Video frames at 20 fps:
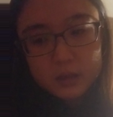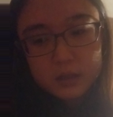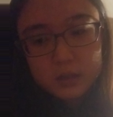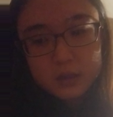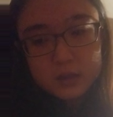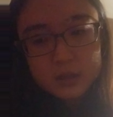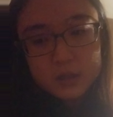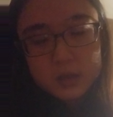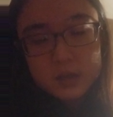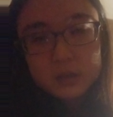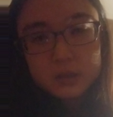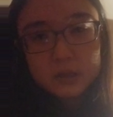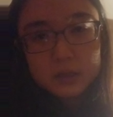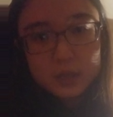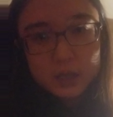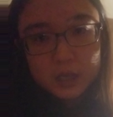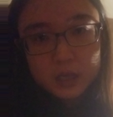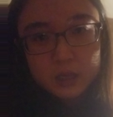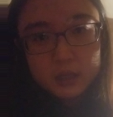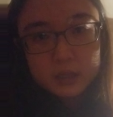this
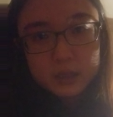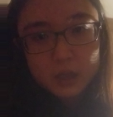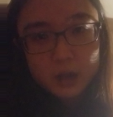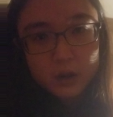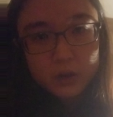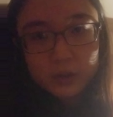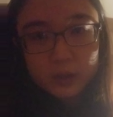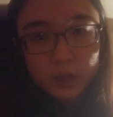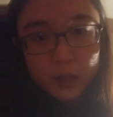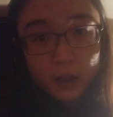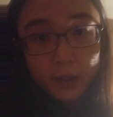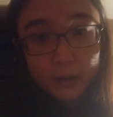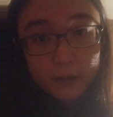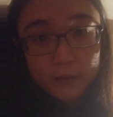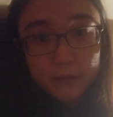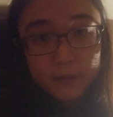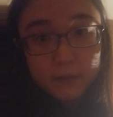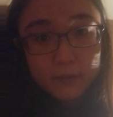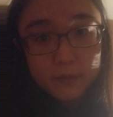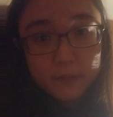is our
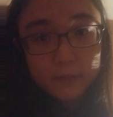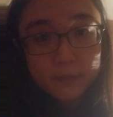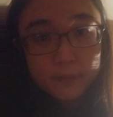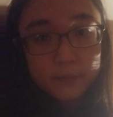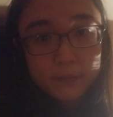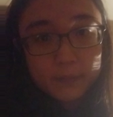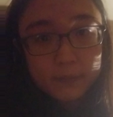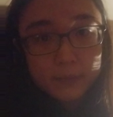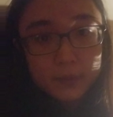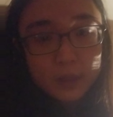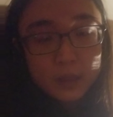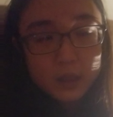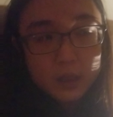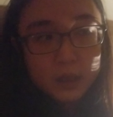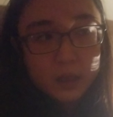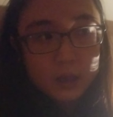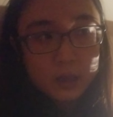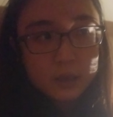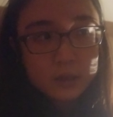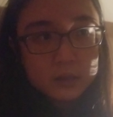life,
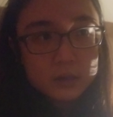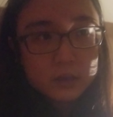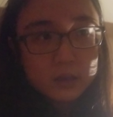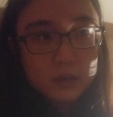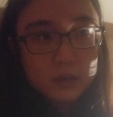and